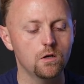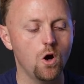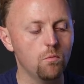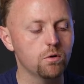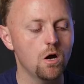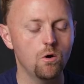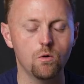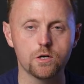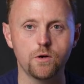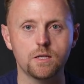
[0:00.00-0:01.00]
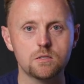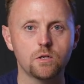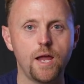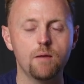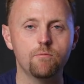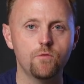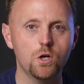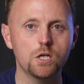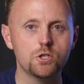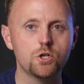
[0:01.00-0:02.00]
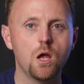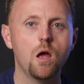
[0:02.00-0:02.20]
GoPro or your Instacam footage